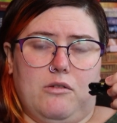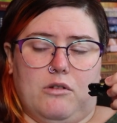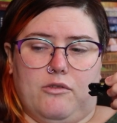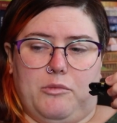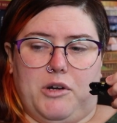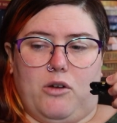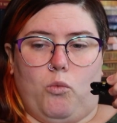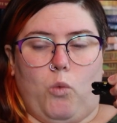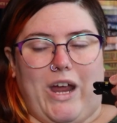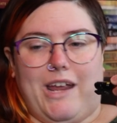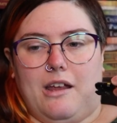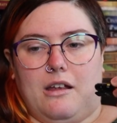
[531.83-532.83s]
or if I'm going to
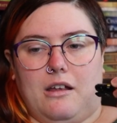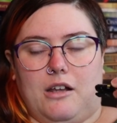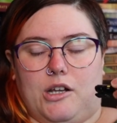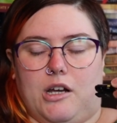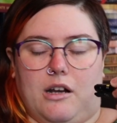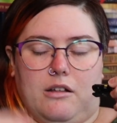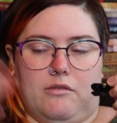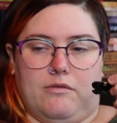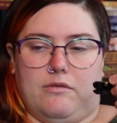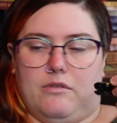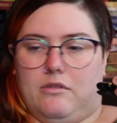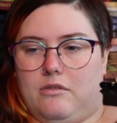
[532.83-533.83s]
wait and kind
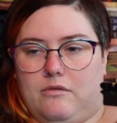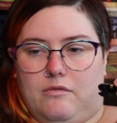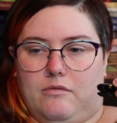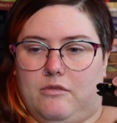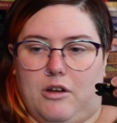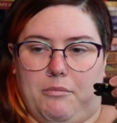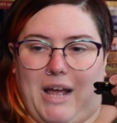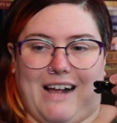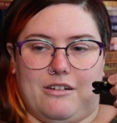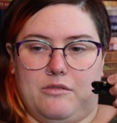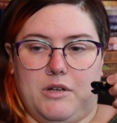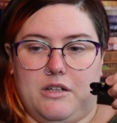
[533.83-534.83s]
of come
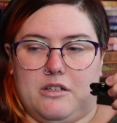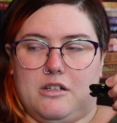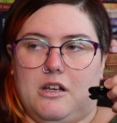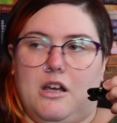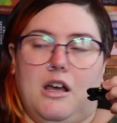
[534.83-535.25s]
back to it.